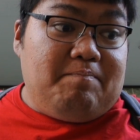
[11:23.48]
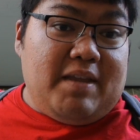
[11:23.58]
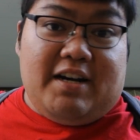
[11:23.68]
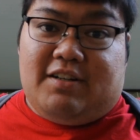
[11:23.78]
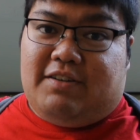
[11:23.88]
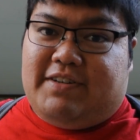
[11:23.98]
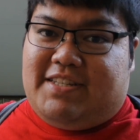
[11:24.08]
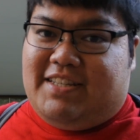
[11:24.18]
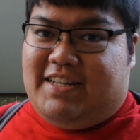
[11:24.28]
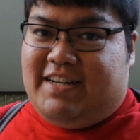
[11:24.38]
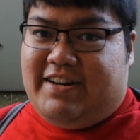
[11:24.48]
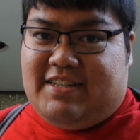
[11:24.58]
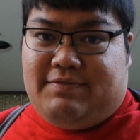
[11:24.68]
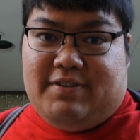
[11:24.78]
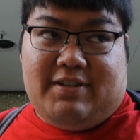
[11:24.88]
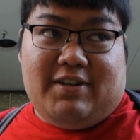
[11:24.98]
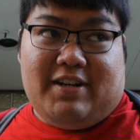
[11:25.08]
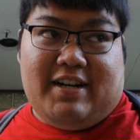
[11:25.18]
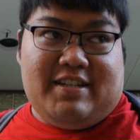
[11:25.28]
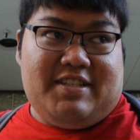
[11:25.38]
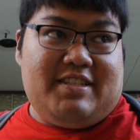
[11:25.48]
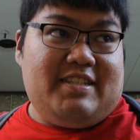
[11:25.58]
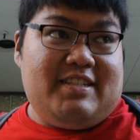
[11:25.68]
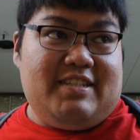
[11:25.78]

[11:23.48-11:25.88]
head on over to the nearest food court, just